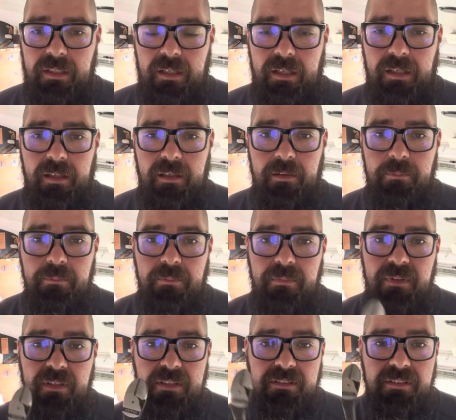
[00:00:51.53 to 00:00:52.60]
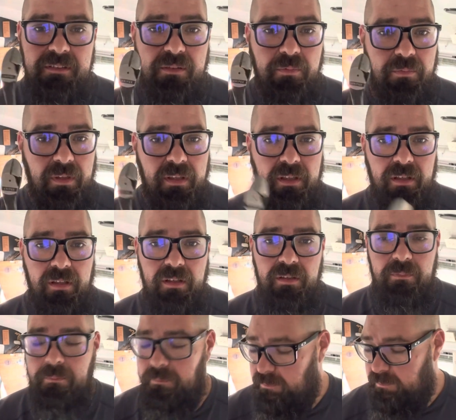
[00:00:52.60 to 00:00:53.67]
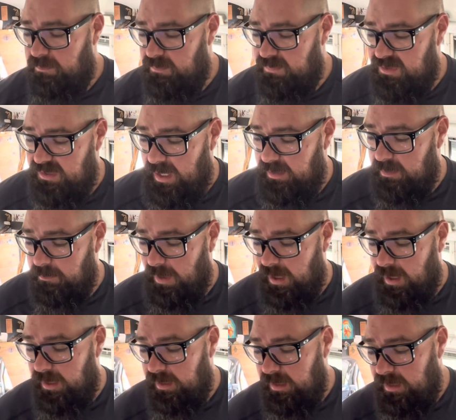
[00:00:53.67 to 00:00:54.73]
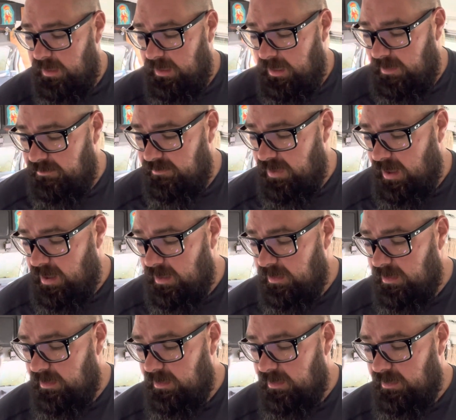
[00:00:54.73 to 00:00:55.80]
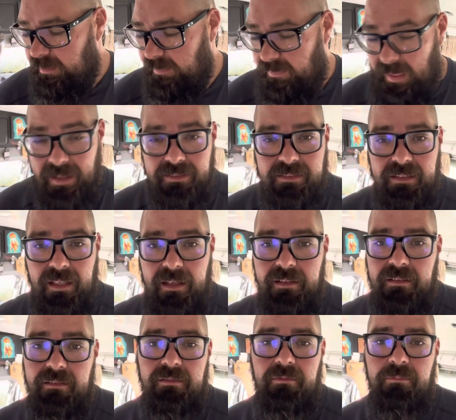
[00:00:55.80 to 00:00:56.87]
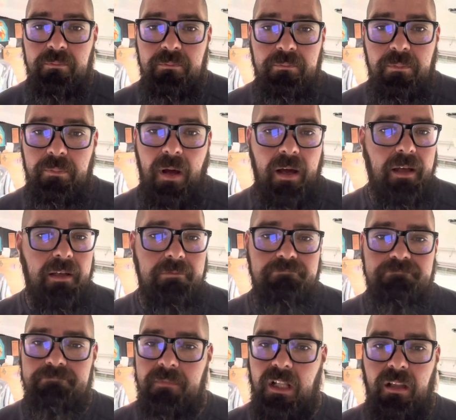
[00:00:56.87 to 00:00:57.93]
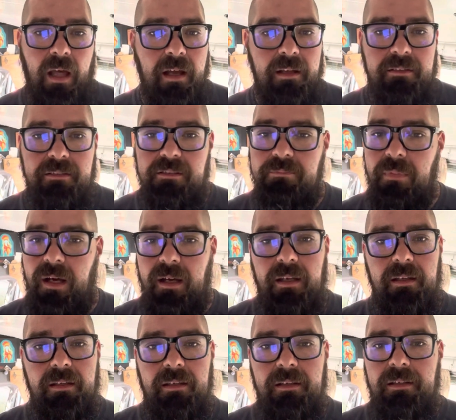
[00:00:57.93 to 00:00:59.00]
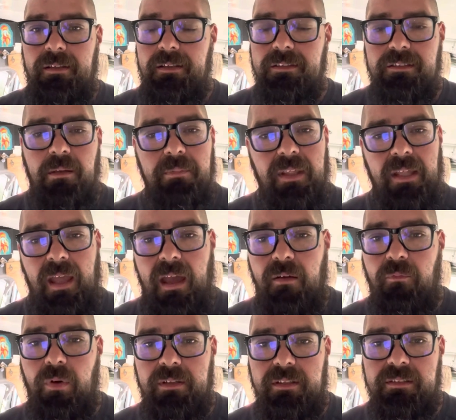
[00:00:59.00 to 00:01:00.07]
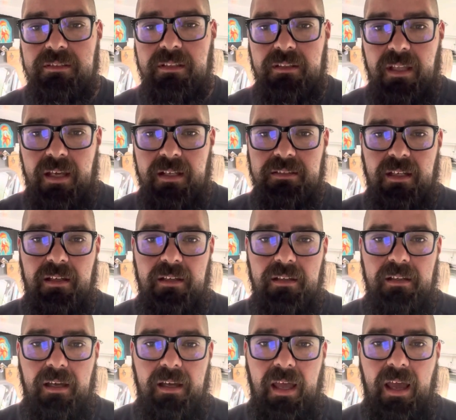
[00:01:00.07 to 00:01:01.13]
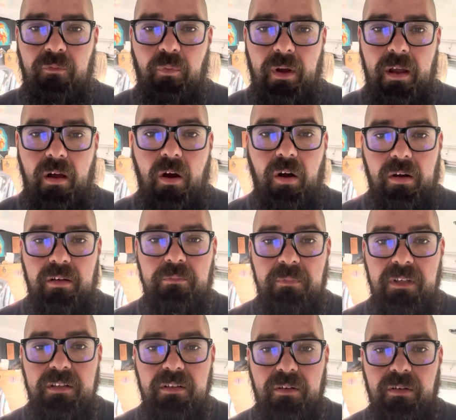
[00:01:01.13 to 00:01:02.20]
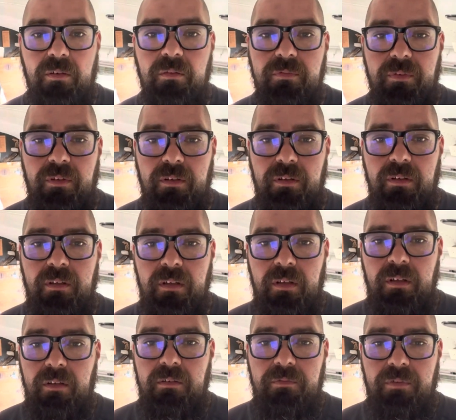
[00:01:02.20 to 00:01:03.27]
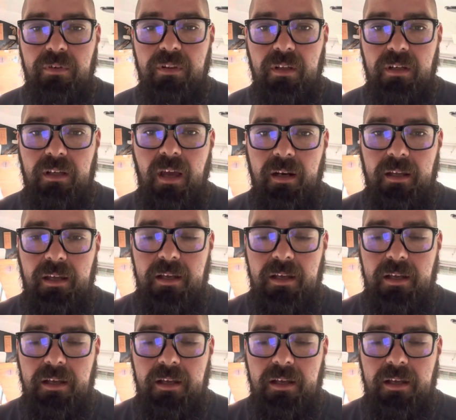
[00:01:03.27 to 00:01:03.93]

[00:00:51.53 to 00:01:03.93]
This is a really good set to buy. If not that set, buy Kleins, buy something halfway decent that has a halfway hardened material for the cutting